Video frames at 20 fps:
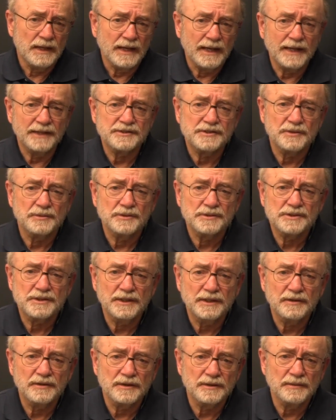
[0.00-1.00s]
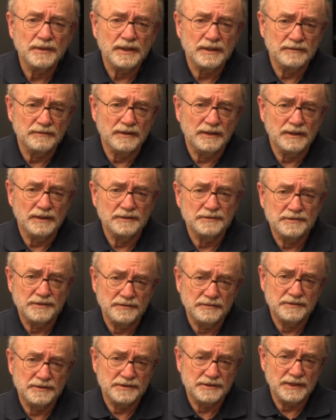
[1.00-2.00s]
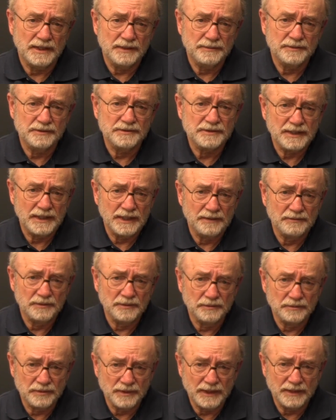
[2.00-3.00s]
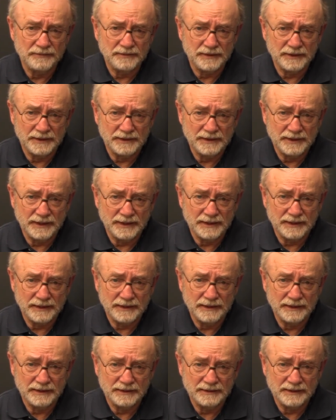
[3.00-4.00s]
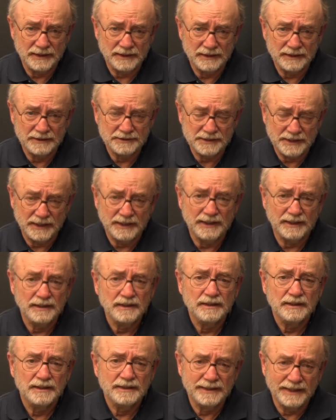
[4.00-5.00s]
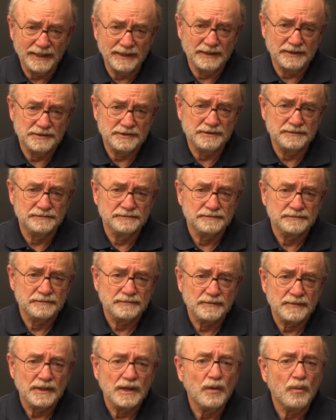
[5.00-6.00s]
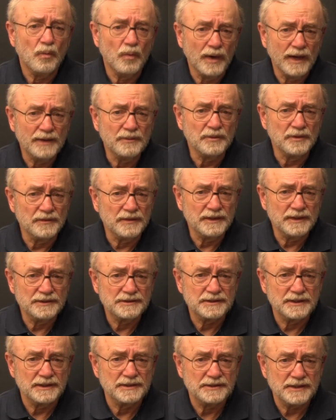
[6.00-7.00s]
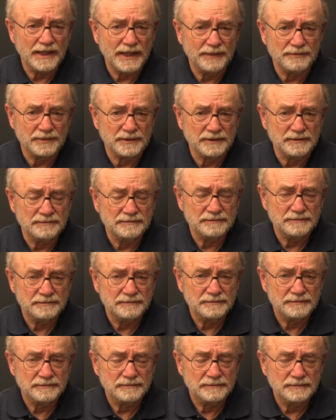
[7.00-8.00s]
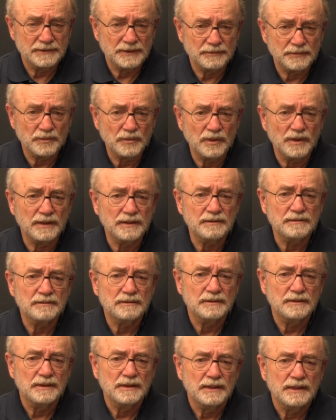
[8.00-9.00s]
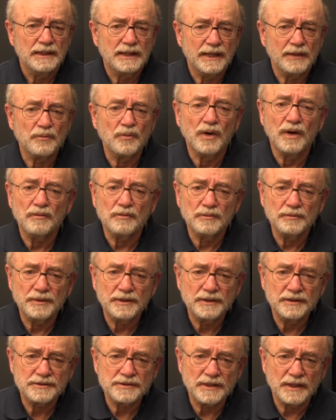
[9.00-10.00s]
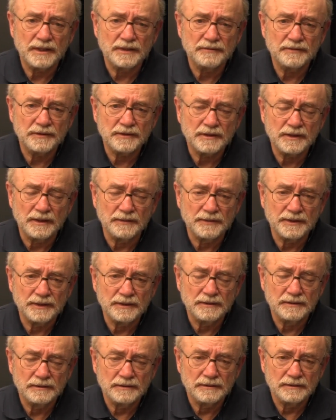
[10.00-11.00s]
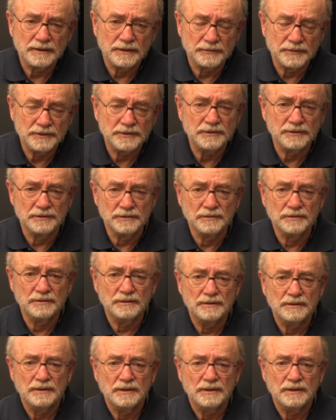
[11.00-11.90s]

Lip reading: as he was sitting on the Mount of Olives, his disciples came to him privately, saying, "Tell us, when will these things happen?" Number 1. "And what will be the sign of your coming?" Number 2.